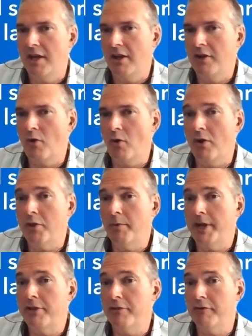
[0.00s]
and all the
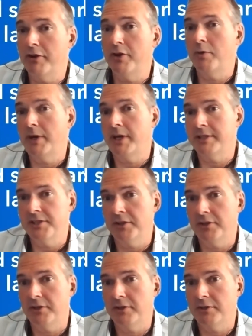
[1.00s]
way through
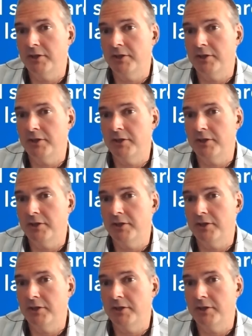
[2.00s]
until